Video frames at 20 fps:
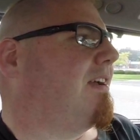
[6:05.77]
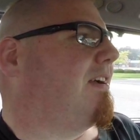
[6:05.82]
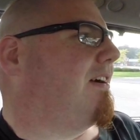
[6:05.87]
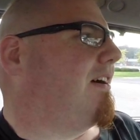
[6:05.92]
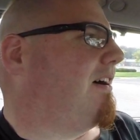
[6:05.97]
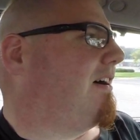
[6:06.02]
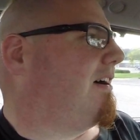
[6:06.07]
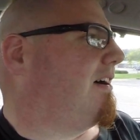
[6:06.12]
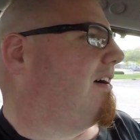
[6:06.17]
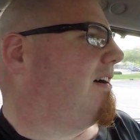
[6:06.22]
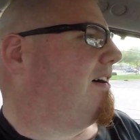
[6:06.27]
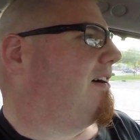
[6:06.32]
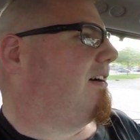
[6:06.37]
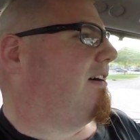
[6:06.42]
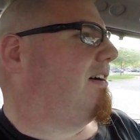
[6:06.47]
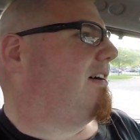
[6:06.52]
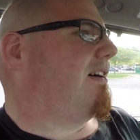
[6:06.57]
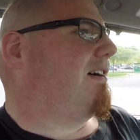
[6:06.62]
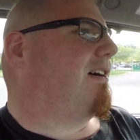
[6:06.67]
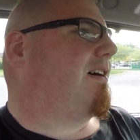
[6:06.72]

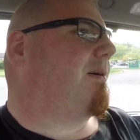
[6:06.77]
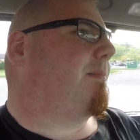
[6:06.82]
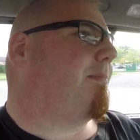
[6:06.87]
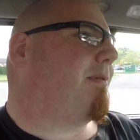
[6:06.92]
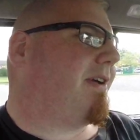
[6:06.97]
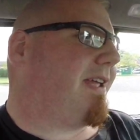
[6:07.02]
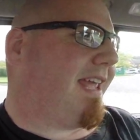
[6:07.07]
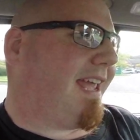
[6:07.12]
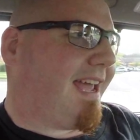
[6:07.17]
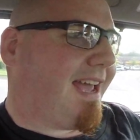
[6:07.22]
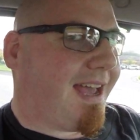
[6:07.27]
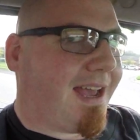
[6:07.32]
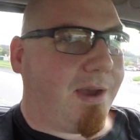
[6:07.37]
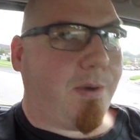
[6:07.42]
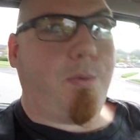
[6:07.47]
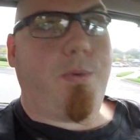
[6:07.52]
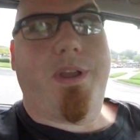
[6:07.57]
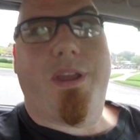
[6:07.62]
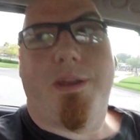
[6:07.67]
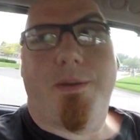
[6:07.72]
Oh, but yeah,
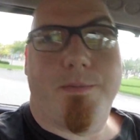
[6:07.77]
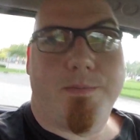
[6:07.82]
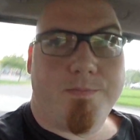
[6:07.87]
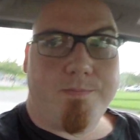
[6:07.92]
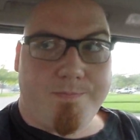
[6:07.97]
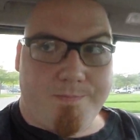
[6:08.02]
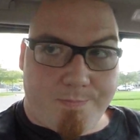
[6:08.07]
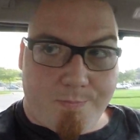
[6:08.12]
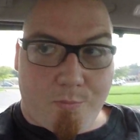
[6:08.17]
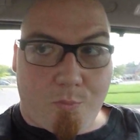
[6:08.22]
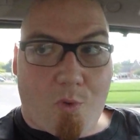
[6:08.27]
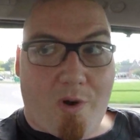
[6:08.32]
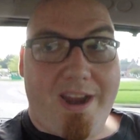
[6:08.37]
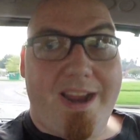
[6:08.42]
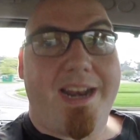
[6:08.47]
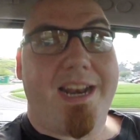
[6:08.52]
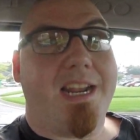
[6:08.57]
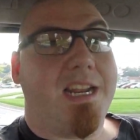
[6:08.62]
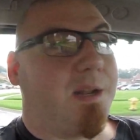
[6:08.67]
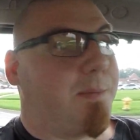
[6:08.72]
we
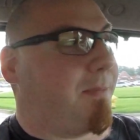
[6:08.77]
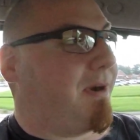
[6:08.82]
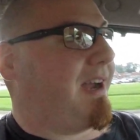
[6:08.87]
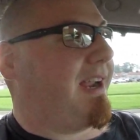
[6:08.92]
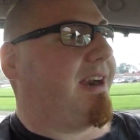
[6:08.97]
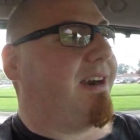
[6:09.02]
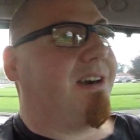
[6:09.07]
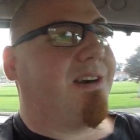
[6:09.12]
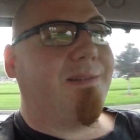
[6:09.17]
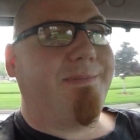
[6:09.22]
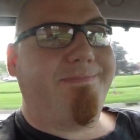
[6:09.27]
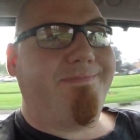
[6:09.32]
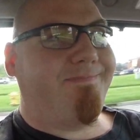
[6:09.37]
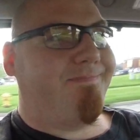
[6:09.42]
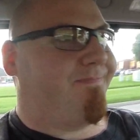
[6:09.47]
ran into Meijer.